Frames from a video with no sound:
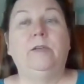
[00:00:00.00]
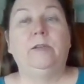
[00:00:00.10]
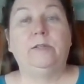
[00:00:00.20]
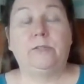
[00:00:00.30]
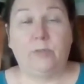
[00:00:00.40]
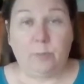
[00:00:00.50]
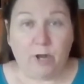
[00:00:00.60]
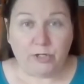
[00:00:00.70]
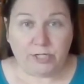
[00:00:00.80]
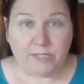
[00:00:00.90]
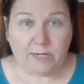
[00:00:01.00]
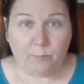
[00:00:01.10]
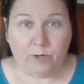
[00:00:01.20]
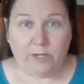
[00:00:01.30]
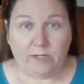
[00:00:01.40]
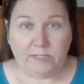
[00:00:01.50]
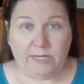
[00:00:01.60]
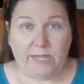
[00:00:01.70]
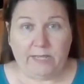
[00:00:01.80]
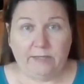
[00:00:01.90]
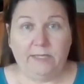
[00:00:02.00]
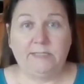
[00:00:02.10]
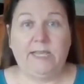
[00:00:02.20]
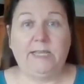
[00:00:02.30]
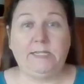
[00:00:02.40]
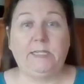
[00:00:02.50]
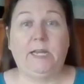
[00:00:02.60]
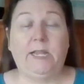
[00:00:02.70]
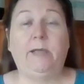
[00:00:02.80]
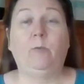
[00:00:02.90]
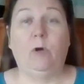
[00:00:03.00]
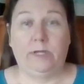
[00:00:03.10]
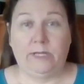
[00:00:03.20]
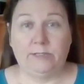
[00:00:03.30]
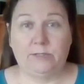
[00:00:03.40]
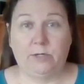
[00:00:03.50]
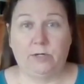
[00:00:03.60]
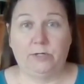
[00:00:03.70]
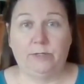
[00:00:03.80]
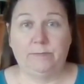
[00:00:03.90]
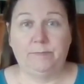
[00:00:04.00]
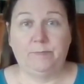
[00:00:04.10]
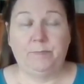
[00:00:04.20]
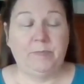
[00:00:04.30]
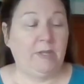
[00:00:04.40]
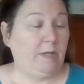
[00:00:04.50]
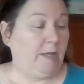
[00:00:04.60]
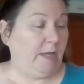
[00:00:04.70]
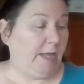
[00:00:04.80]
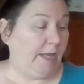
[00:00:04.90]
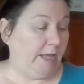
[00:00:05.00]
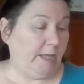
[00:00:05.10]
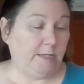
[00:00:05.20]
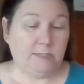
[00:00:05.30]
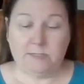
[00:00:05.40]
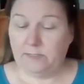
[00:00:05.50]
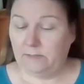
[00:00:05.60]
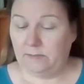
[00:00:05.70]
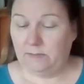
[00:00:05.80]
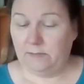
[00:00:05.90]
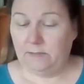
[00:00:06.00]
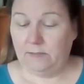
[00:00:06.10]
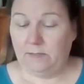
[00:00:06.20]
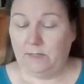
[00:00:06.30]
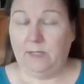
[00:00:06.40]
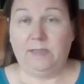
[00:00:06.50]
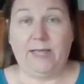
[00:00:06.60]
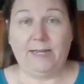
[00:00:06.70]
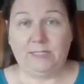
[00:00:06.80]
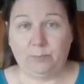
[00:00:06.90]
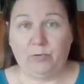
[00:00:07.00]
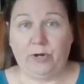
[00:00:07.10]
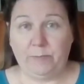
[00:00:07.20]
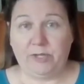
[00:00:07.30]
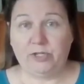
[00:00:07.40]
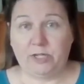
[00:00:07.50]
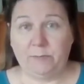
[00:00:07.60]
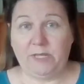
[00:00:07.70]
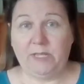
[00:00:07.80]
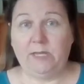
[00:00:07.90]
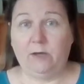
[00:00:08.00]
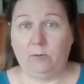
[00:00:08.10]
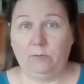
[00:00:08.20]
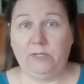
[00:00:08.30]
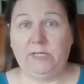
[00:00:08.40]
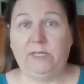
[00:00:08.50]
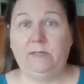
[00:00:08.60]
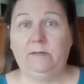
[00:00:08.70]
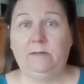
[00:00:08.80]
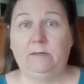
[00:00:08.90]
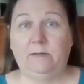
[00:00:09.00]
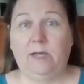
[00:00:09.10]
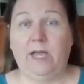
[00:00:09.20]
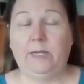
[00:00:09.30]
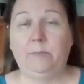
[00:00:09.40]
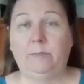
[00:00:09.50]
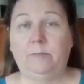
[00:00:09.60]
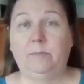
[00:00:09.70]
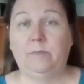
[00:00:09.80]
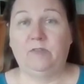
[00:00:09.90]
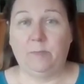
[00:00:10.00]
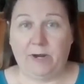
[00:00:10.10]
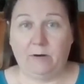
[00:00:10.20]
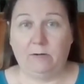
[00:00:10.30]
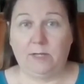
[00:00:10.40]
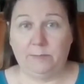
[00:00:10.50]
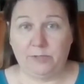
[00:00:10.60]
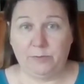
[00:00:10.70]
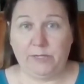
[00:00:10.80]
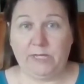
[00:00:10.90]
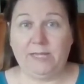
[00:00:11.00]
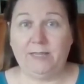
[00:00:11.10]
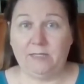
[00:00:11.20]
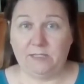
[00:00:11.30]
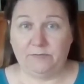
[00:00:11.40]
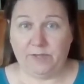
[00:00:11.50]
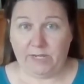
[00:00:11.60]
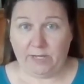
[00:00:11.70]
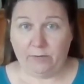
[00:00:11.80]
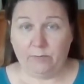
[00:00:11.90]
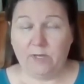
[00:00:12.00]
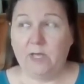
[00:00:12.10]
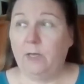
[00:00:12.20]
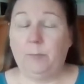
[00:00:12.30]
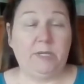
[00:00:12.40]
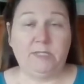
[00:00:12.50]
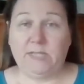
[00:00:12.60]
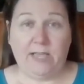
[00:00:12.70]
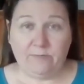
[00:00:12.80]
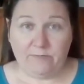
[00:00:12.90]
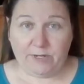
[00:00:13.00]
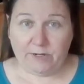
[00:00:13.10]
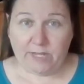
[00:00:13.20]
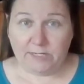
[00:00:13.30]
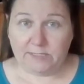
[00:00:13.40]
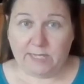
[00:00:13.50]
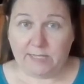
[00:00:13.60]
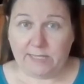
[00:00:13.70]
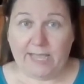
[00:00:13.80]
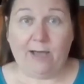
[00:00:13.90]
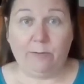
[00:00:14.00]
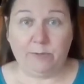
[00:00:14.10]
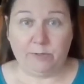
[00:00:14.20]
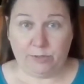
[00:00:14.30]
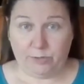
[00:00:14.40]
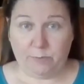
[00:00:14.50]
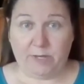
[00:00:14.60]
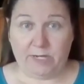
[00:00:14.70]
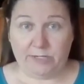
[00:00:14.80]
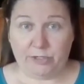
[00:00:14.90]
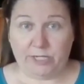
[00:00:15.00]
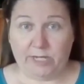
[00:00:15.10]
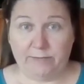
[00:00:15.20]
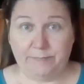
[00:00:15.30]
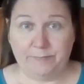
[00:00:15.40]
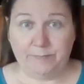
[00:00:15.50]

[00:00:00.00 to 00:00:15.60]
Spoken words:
So the project that I'm working on today is the 1898 walking skirt. And that is pretty much going to be the only item of apparel I'm doing in this video, because I haven't figured out exactly how I'm going to do the bodice yet.